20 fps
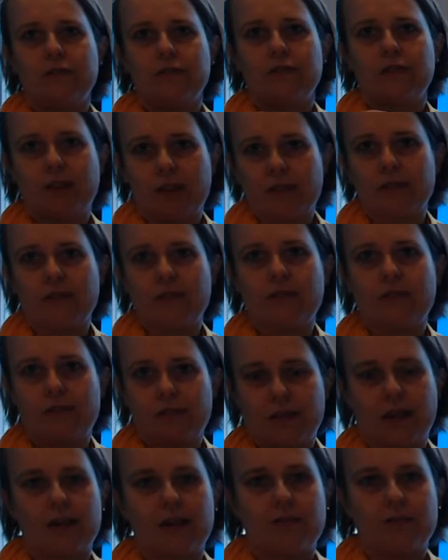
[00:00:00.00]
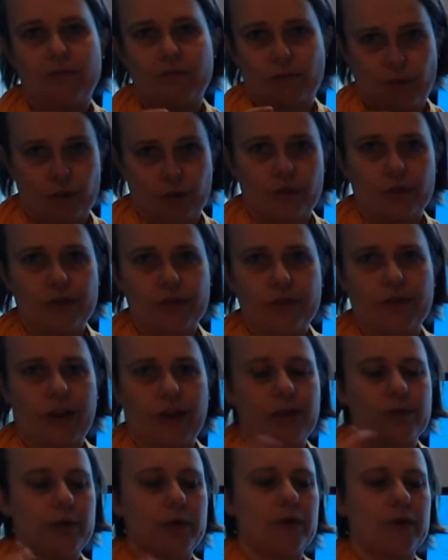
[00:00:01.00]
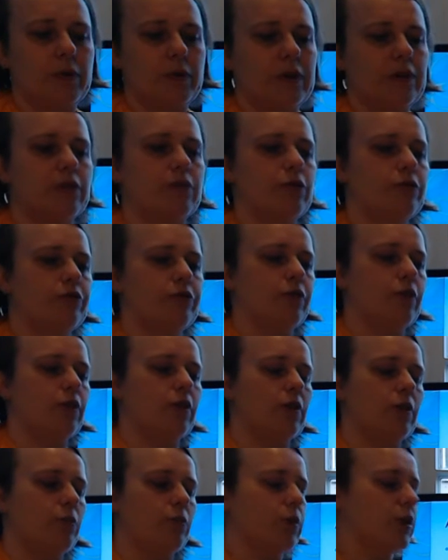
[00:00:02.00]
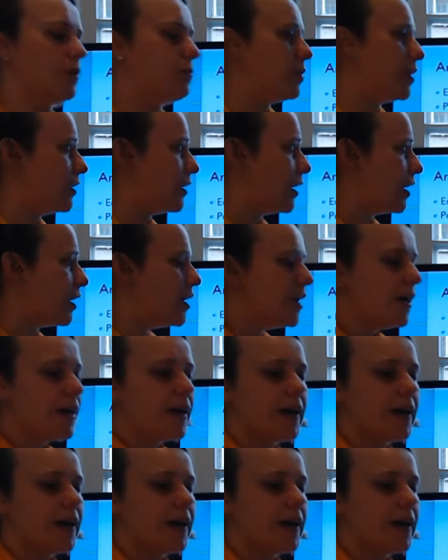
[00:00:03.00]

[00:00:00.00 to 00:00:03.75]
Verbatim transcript: did set rules like we, we do for uh, Wikipedia.